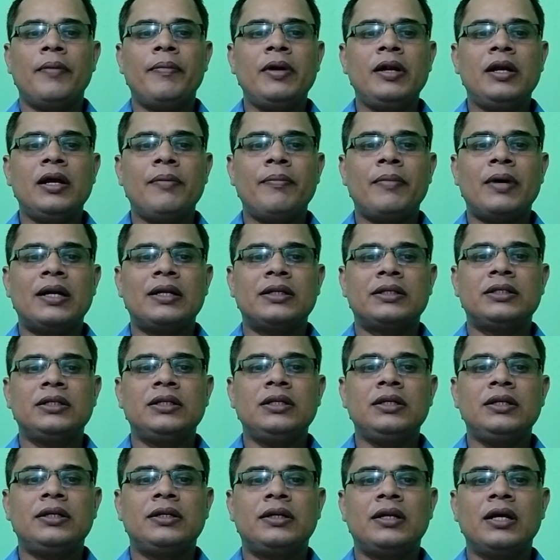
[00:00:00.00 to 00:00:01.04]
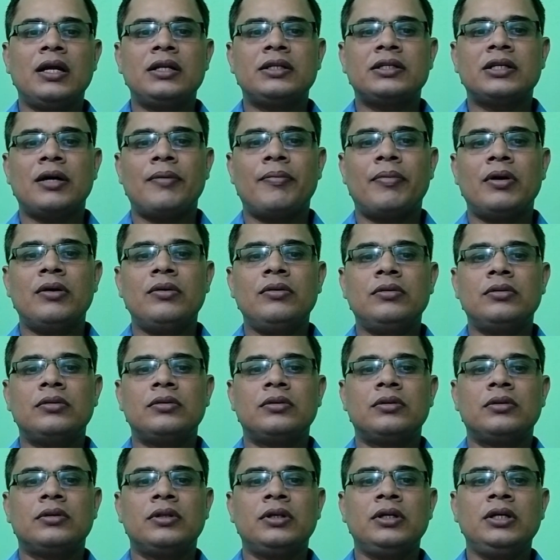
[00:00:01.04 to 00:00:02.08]
EBITDA margin tells
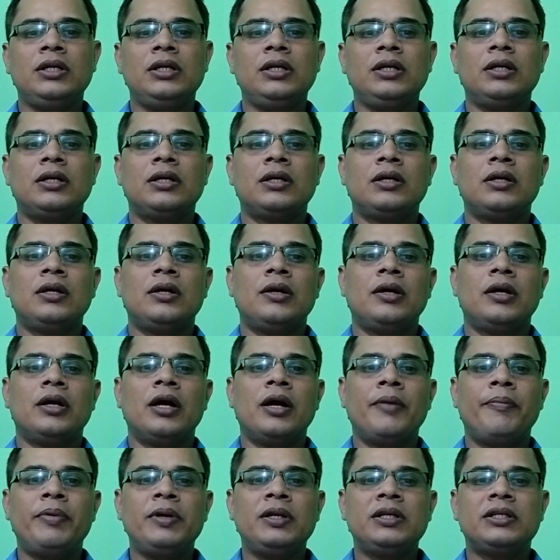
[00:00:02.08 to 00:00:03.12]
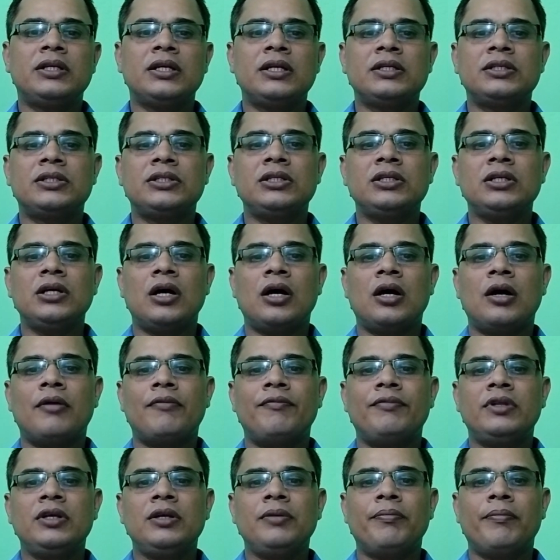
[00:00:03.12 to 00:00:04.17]
about the efficiency
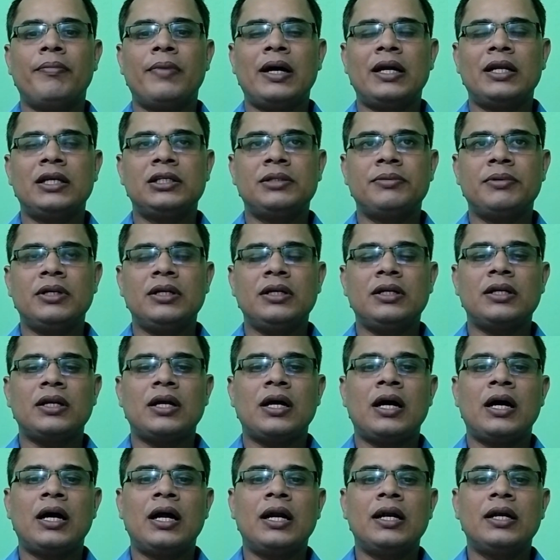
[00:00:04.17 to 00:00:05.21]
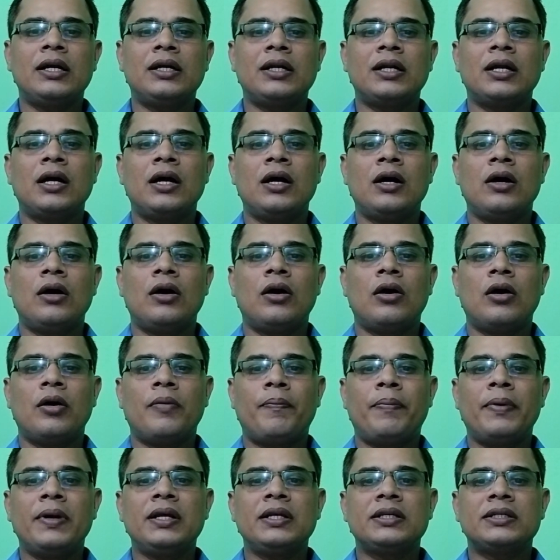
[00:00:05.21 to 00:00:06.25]
of the management and
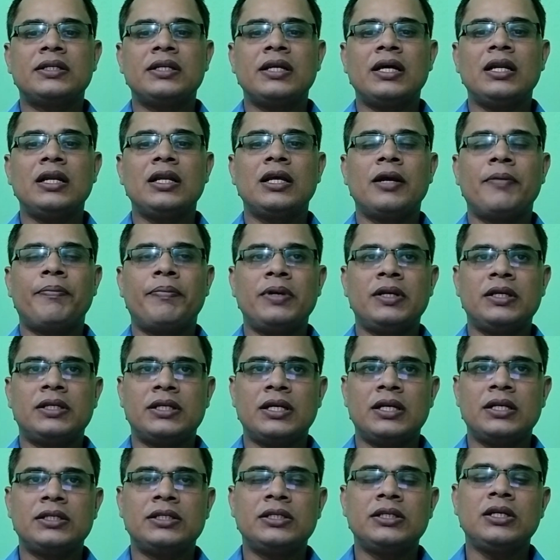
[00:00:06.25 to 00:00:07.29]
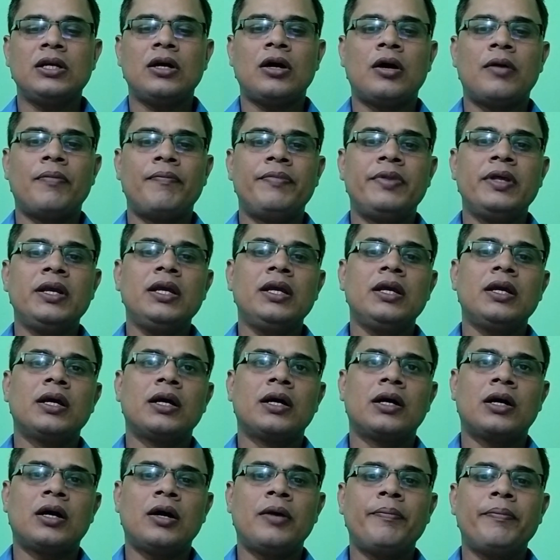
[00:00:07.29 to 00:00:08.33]
operational efficiency of the
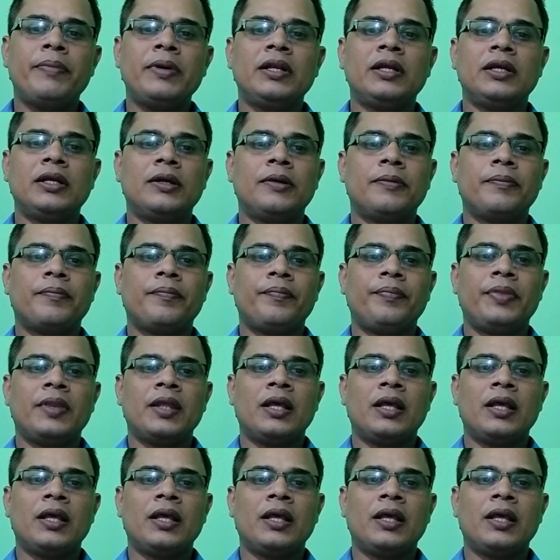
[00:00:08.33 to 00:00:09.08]
company.